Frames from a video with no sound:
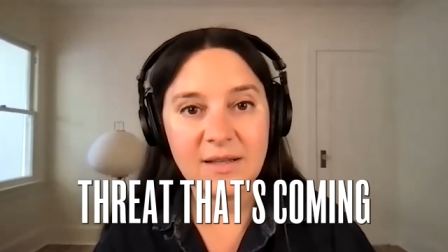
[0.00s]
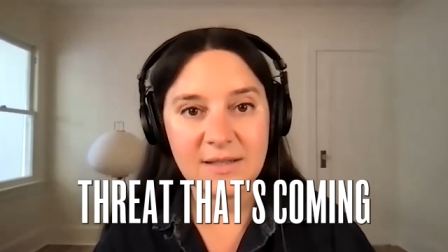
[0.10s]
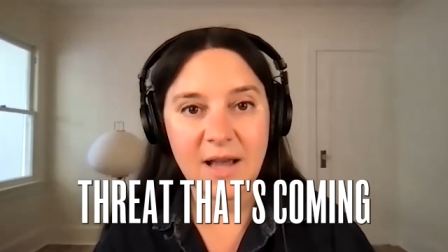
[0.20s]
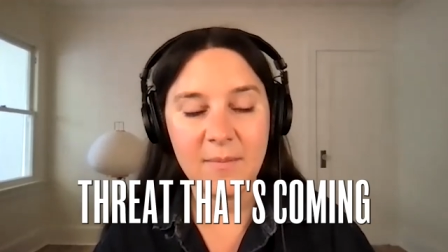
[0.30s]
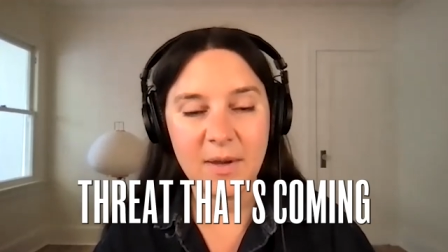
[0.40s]

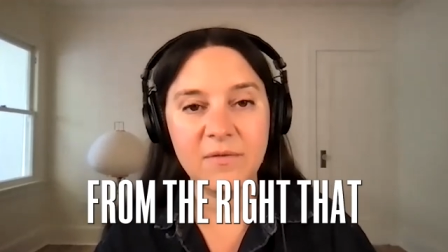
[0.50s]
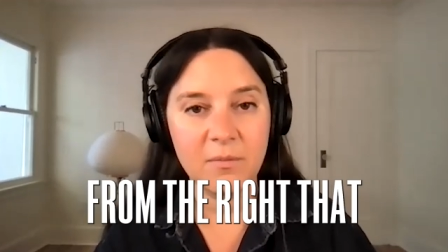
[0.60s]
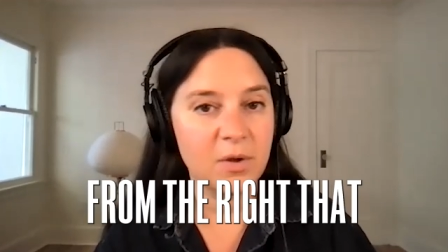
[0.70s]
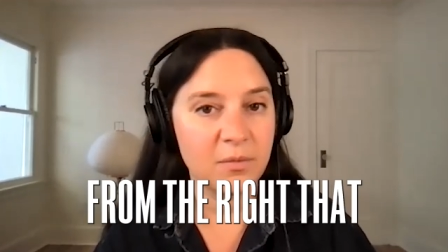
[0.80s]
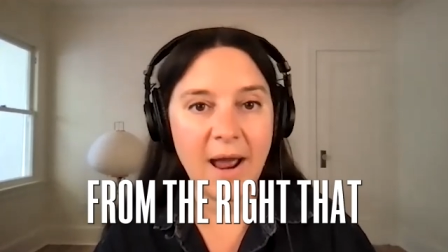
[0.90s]
that's coming
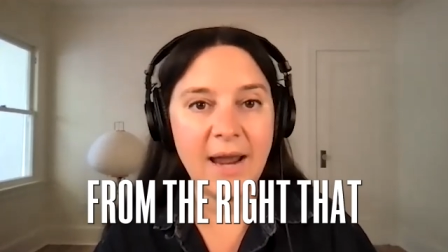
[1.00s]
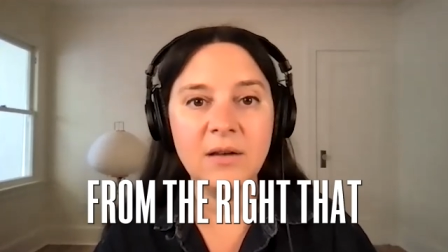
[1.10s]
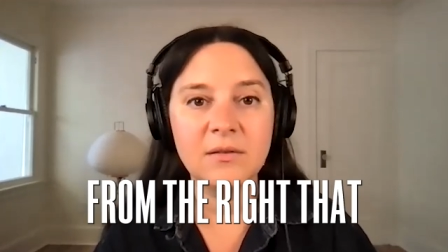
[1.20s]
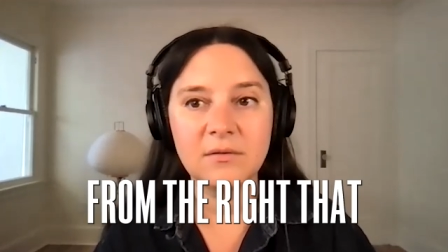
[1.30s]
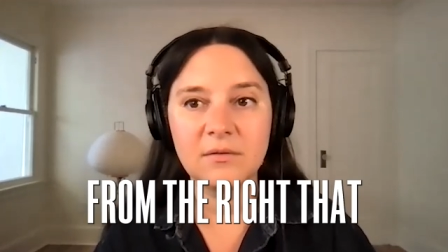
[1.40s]
from the
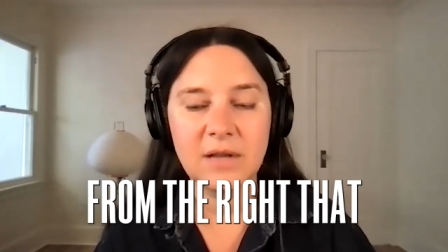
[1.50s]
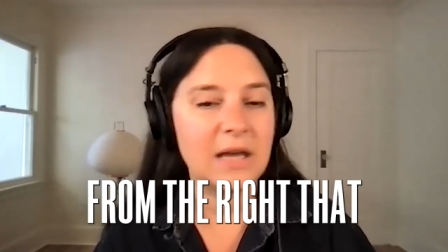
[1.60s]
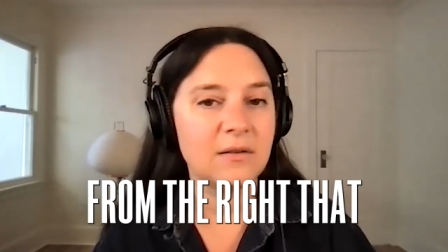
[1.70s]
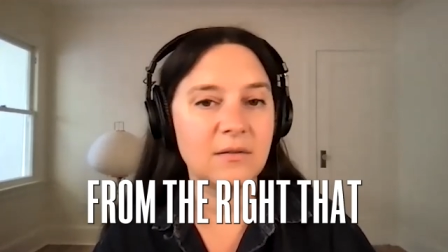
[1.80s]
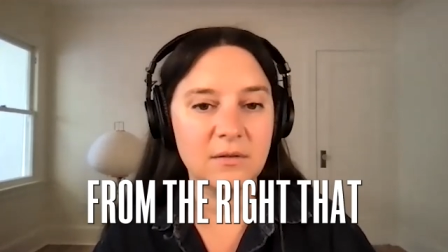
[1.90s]
right
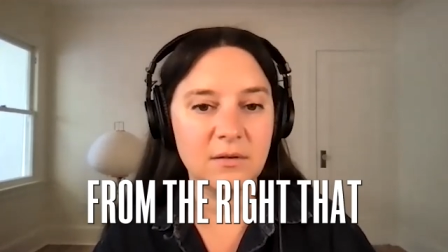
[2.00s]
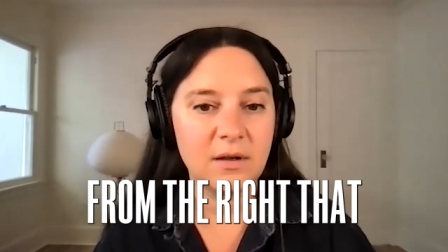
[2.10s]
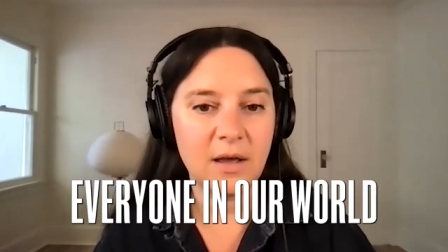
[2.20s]
that